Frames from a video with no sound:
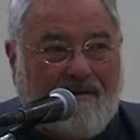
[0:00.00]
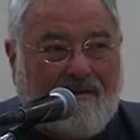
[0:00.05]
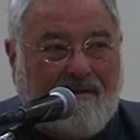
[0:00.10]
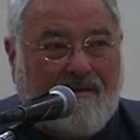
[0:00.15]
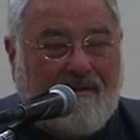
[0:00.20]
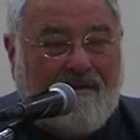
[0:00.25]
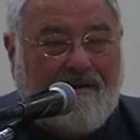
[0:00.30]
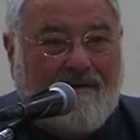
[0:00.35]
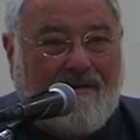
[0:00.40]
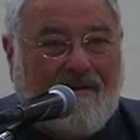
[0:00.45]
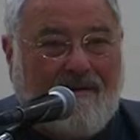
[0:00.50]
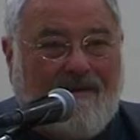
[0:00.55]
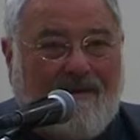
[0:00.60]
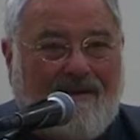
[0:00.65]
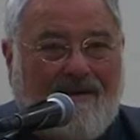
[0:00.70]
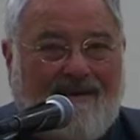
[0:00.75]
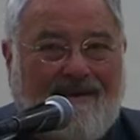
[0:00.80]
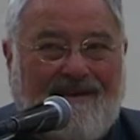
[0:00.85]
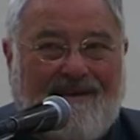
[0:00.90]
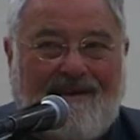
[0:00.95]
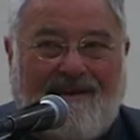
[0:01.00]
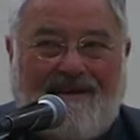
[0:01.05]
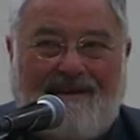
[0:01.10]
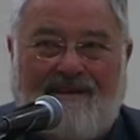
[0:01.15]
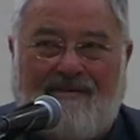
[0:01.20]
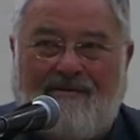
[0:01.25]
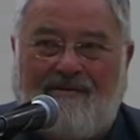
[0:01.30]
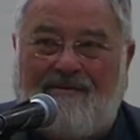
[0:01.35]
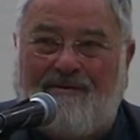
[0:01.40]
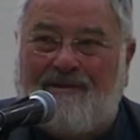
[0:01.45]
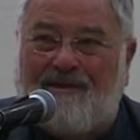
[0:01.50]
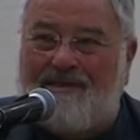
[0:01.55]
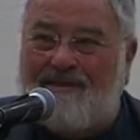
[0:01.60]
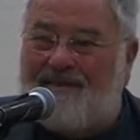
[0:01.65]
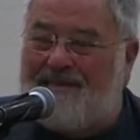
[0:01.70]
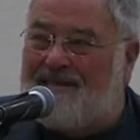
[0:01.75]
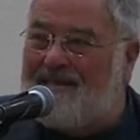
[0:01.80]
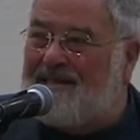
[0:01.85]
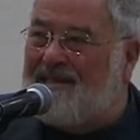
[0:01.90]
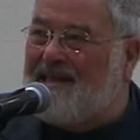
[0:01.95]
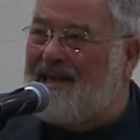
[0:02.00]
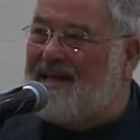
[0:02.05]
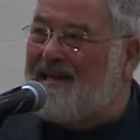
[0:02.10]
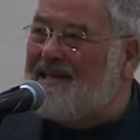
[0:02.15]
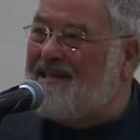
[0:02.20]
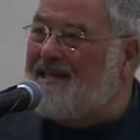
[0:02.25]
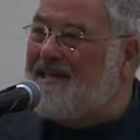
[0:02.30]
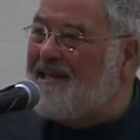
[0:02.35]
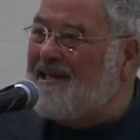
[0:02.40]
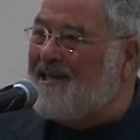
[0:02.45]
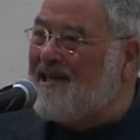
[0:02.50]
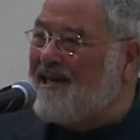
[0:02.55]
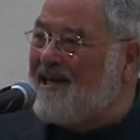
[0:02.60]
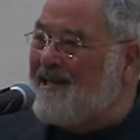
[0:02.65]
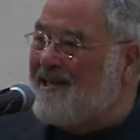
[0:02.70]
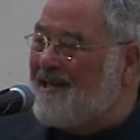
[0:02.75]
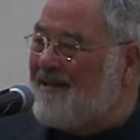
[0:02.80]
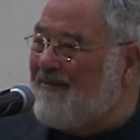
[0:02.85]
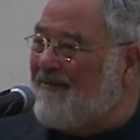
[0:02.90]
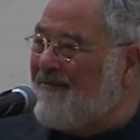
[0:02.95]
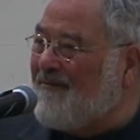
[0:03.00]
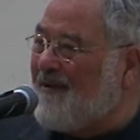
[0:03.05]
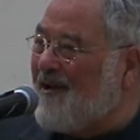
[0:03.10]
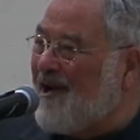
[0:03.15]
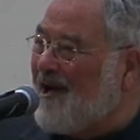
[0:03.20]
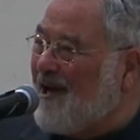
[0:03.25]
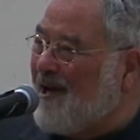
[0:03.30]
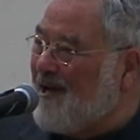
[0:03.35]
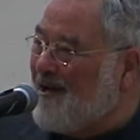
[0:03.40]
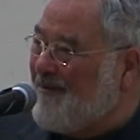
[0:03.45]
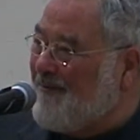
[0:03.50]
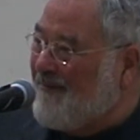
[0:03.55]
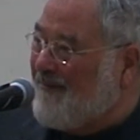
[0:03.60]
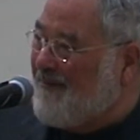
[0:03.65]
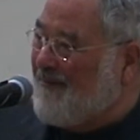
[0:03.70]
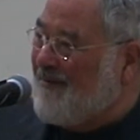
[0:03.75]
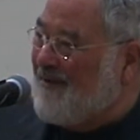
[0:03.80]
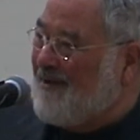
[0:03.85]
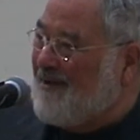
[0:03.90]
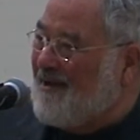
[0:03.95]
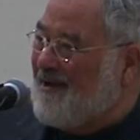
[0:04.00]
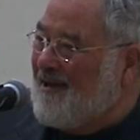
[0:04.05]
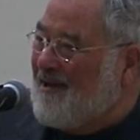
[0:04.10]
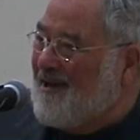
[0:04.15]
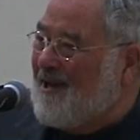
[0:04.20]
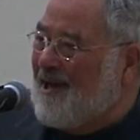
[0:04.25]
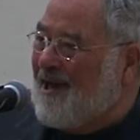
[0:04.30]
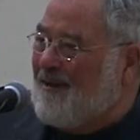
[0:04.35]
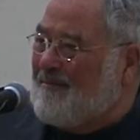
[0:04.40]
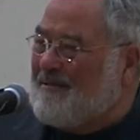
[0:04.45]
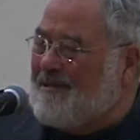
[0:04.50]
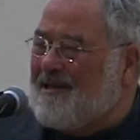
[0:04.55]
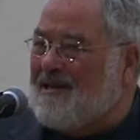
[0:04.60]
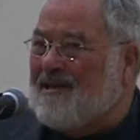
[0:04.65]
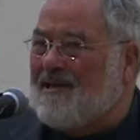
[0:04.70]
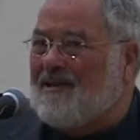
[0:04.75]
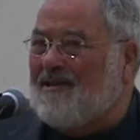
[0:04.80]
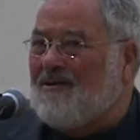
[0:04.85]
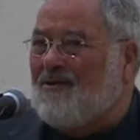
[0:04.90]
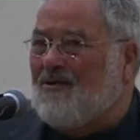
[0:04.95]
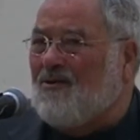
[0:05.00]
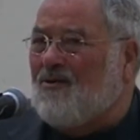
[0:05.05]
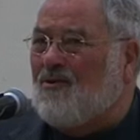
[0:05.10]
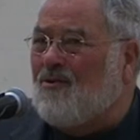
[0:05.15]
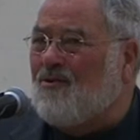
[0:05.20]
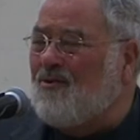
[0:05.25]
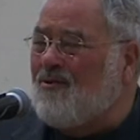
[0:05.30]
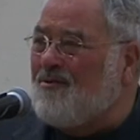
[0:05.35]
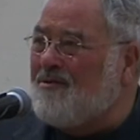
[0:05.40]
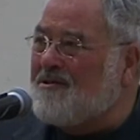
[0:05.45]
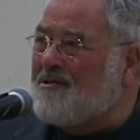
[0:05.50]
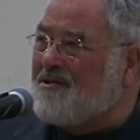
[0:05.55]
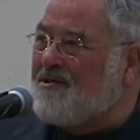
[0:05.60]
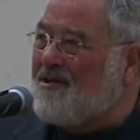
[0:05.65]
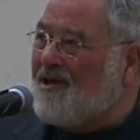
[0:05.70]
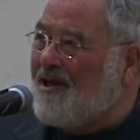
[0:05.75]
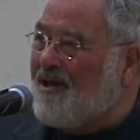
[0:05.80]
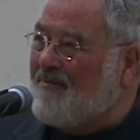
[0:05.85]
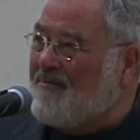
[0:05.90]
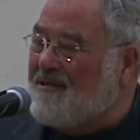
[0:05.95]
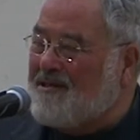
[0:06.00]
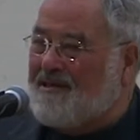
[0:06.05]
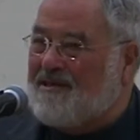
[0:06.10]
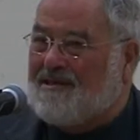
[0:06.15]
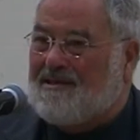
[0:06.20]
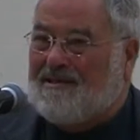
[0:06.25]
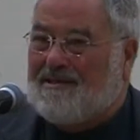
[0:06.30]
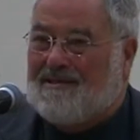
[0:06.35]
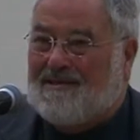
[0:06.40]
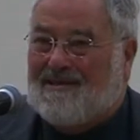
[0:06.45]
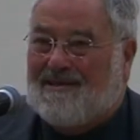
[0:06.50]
Well, this is 1995. I'm saying, who's Dobson?